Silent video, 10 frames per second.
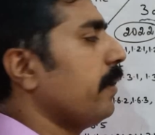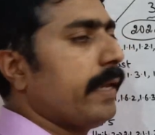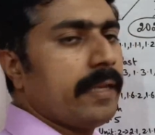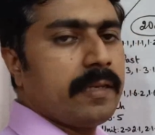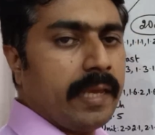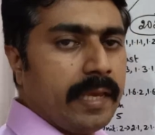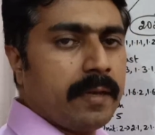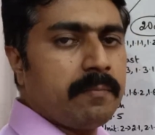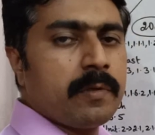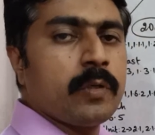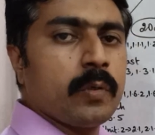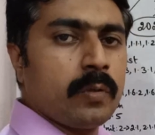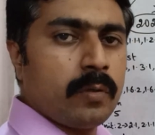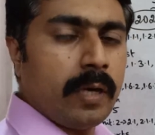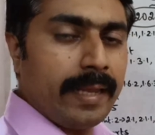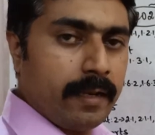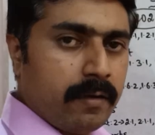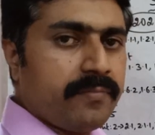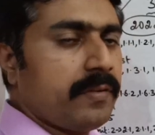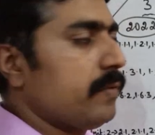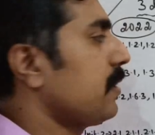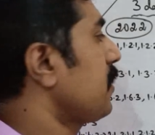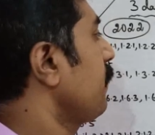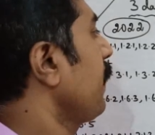to 8 AM 2.5 hours